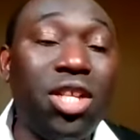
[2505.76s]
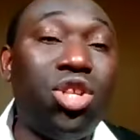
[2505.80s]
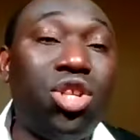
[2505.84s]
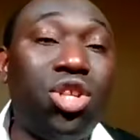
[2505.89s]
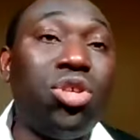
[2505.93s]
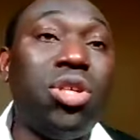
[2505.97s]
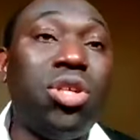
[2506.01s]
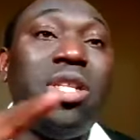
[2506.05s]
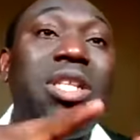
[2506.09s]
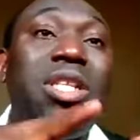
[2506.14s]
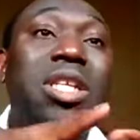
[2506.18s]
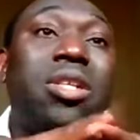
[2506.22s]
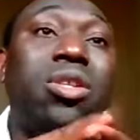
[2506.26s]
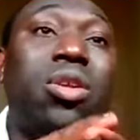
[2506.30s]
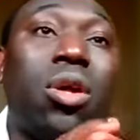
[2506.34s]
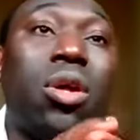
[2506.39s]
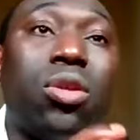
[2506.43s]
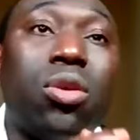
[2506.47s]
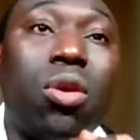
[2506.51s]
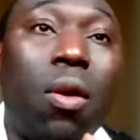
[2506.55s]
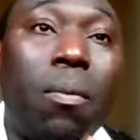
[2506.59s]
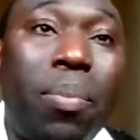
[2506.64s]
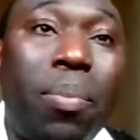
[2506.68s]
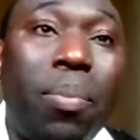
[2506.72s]
The tree did
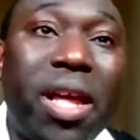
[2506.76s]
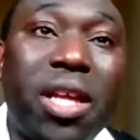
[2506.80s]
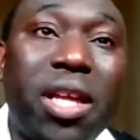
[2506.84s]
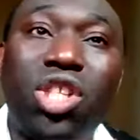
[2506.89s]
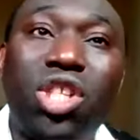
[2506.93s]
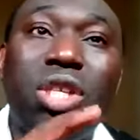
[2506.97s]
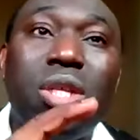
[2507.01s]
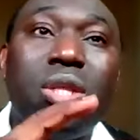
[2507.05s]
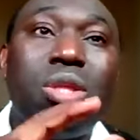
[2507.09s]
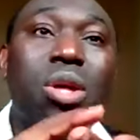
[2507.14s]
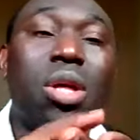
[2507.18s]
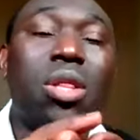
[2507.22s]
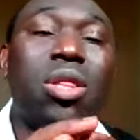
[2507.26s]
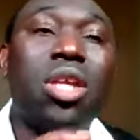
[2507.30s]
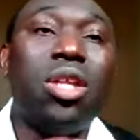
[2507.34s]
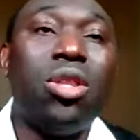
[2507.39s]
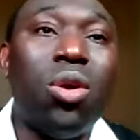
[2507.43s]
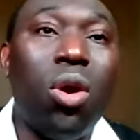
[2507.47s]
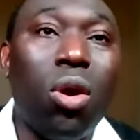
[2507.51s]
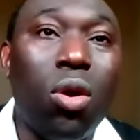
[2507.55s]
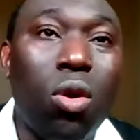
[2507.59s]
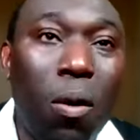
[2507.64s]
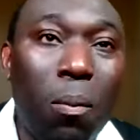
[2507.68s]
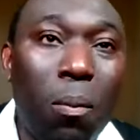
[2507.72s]
not complain. Jesus
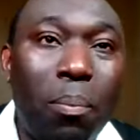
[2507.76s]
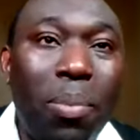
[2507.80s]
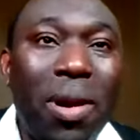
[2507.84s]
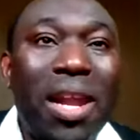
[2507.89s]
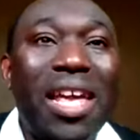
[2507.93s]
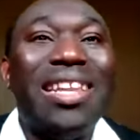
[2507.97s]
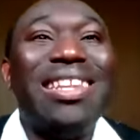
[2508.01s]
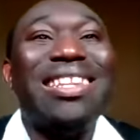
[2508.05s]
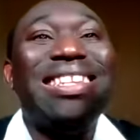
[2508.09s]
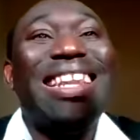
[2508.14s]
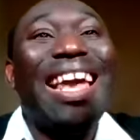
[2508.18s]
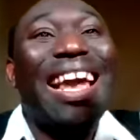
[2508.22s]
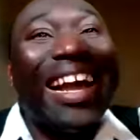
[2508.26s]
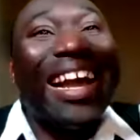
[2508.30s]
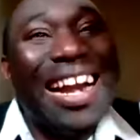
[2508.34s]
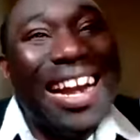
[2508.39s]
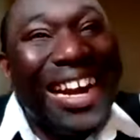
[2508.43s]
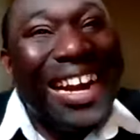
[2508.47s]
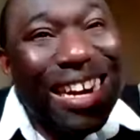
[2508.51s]
did not complain. The